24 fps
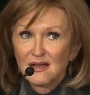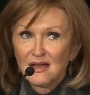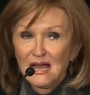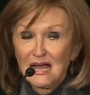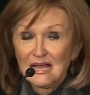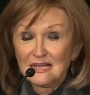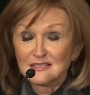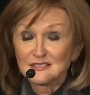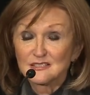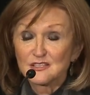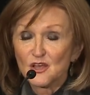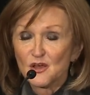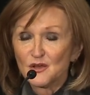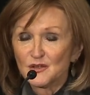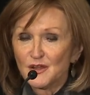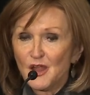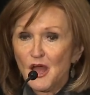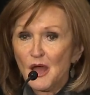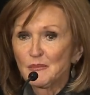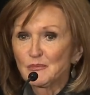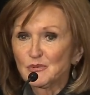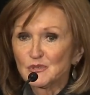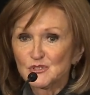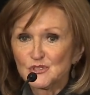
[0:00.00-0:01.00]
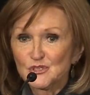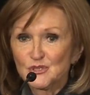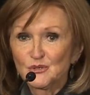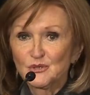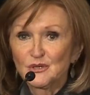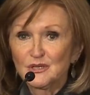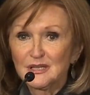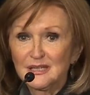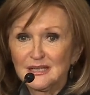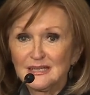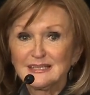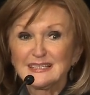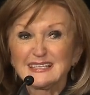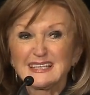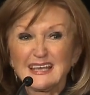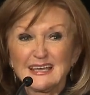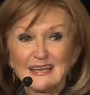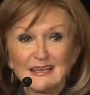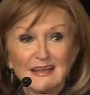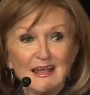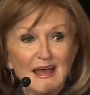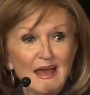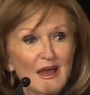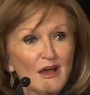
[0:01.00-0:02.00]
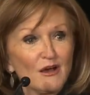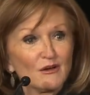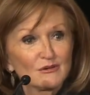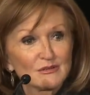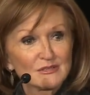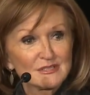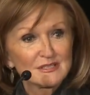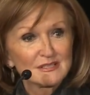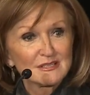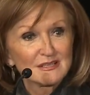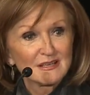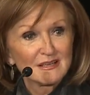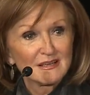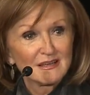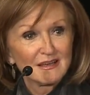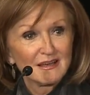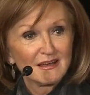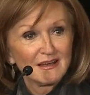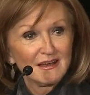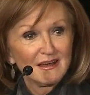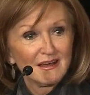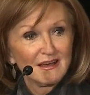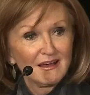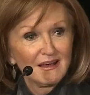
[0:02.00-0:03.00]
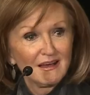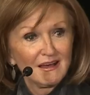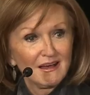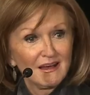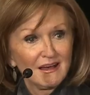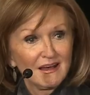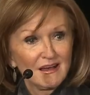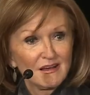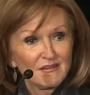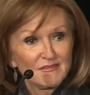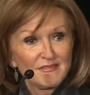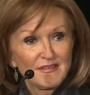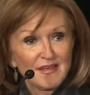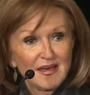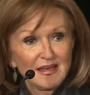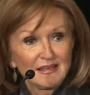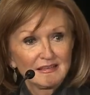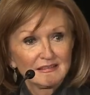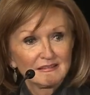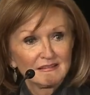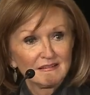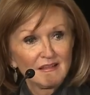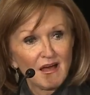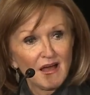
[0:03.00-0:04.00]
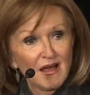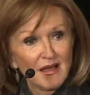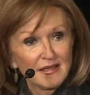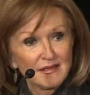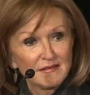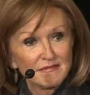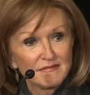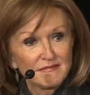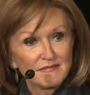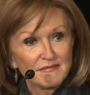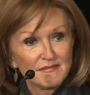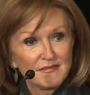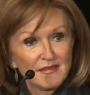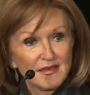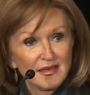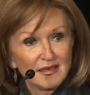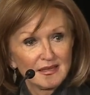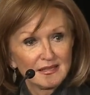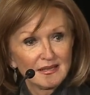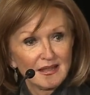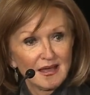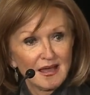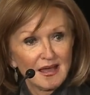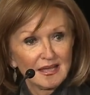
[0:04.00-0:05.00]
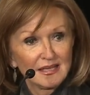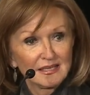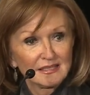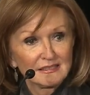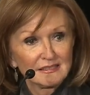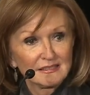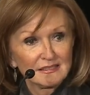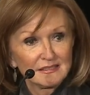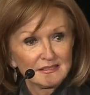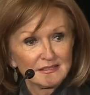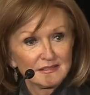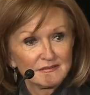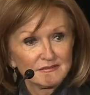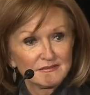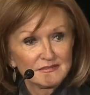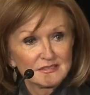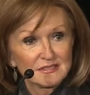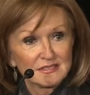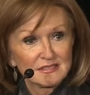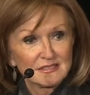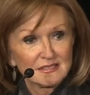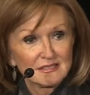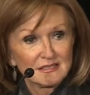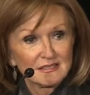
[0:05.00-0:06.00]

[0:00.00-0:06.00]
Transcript: I saw an opportunity to get out of that life that I had lived.